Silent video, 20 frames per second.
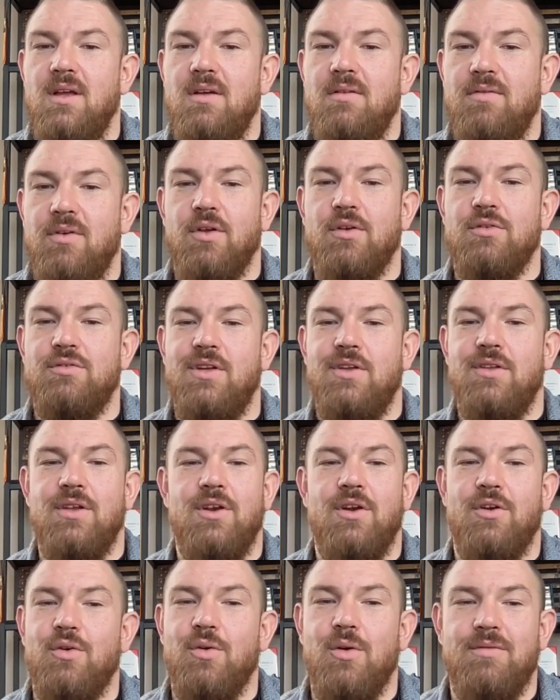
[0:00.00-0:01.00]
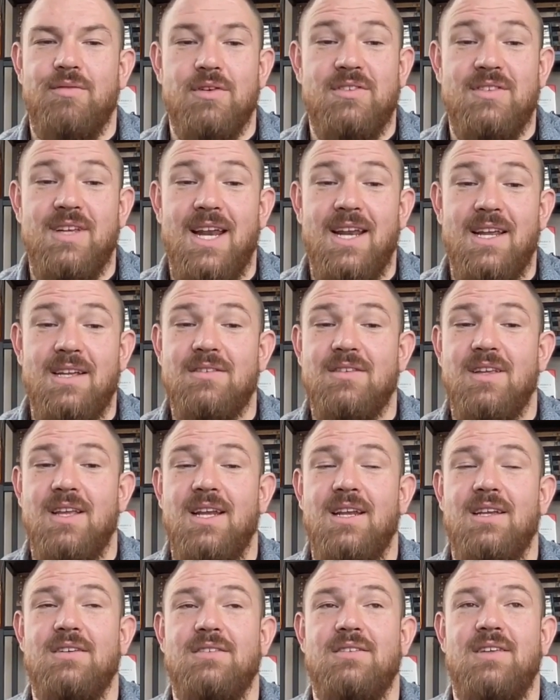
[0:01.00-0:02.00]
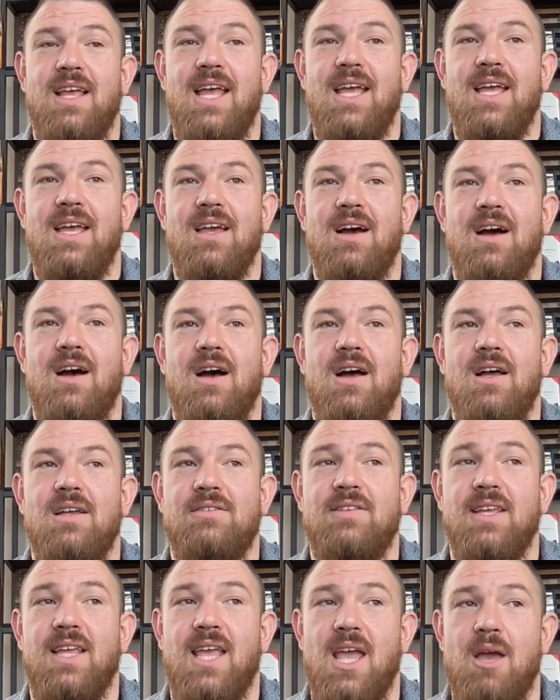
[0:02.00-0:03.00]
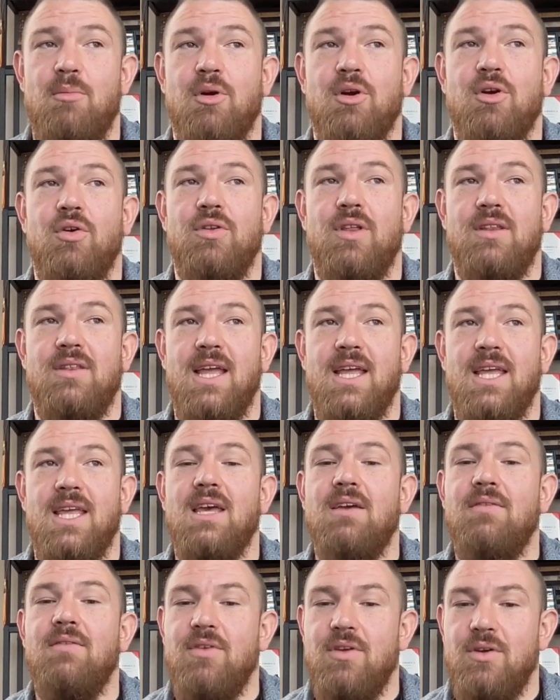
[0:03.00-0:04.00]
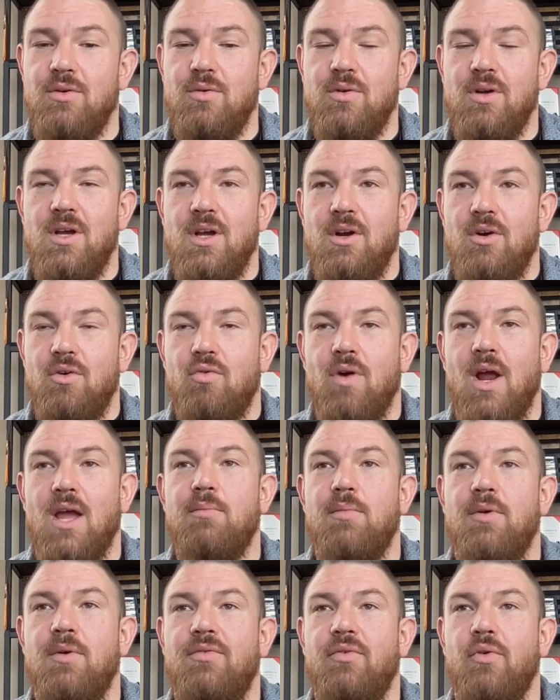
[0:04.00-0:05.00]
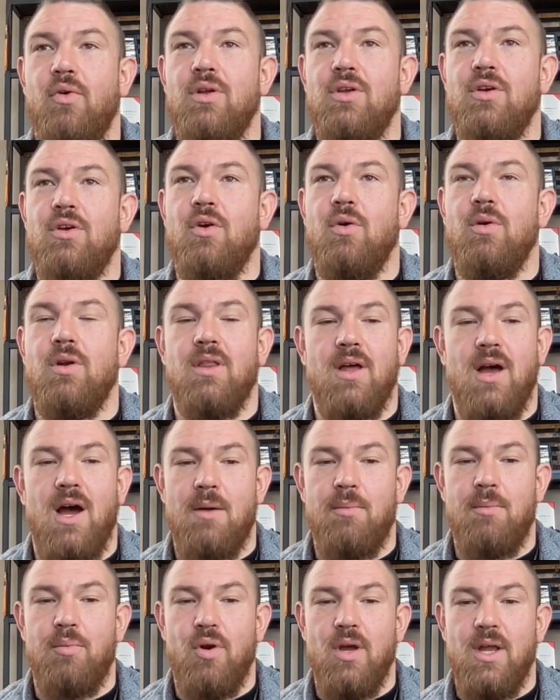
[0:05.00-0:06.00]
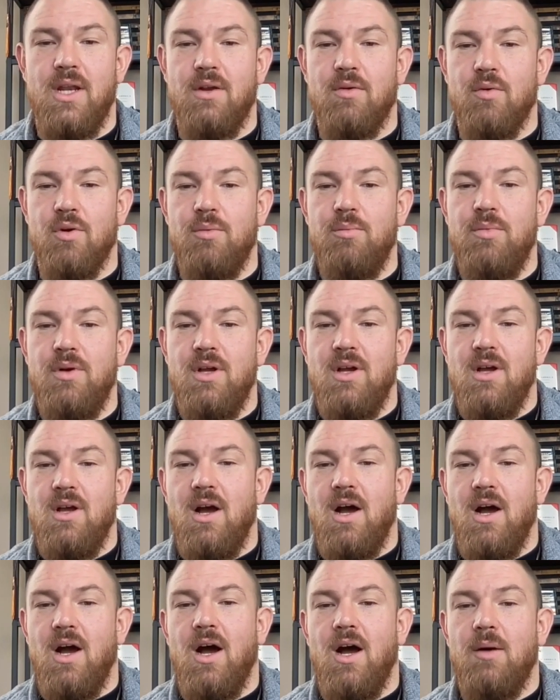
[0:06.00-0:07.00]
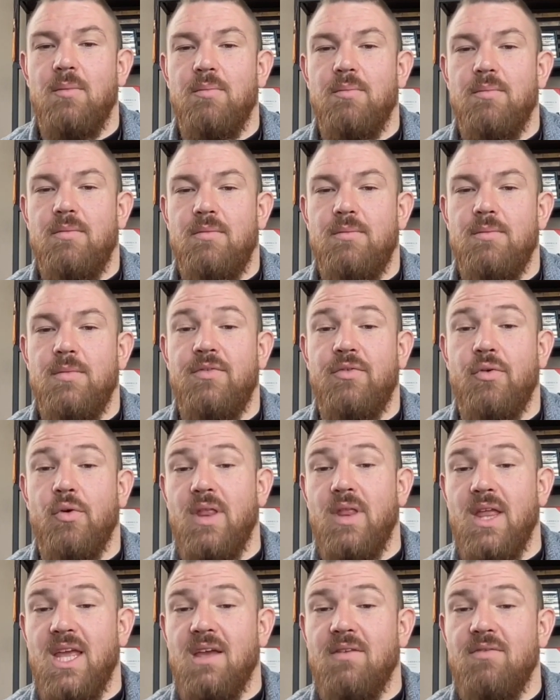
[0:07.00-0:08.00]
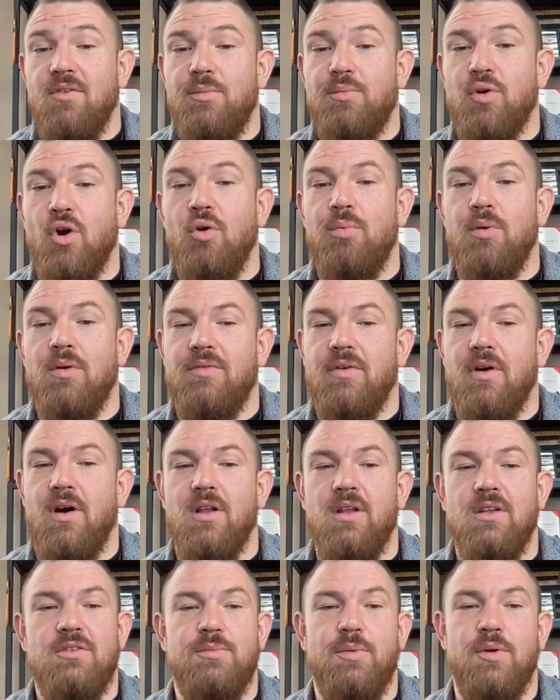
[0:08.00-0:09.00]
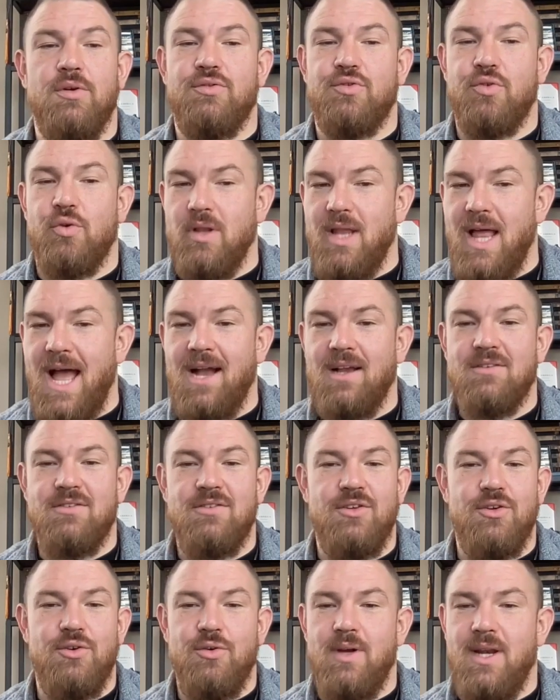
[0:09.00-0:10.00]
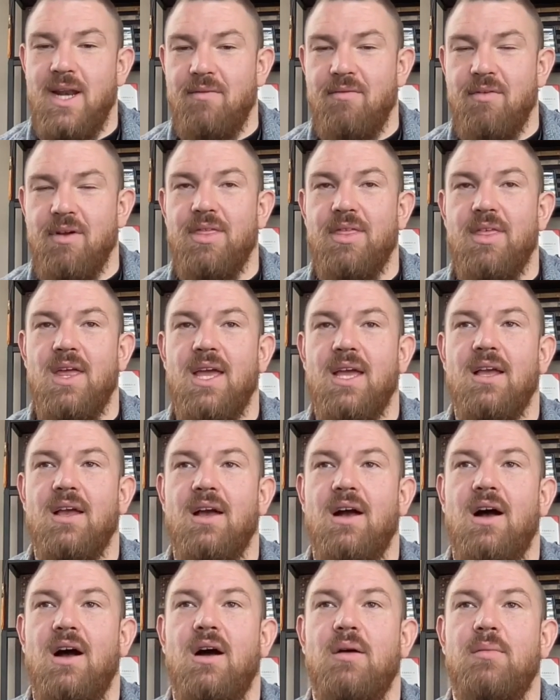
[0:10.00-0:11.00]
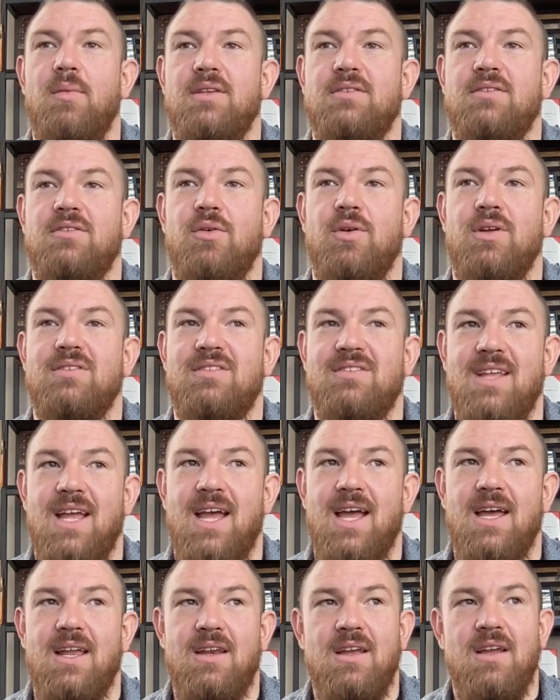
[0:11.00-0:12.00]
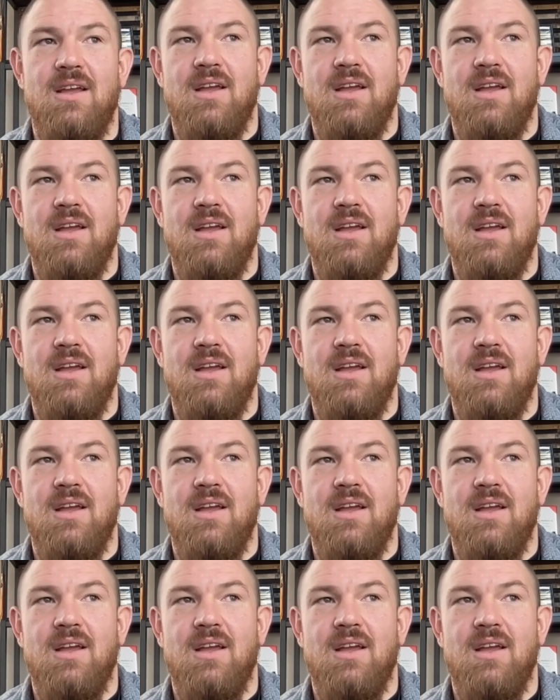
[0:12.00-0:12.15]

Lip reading: for those of you that don't know what Versed is, it's a chemical that they give you right before you go into the operating room. Before they give you propofol, it's supposed to relax you and everything. And so instead,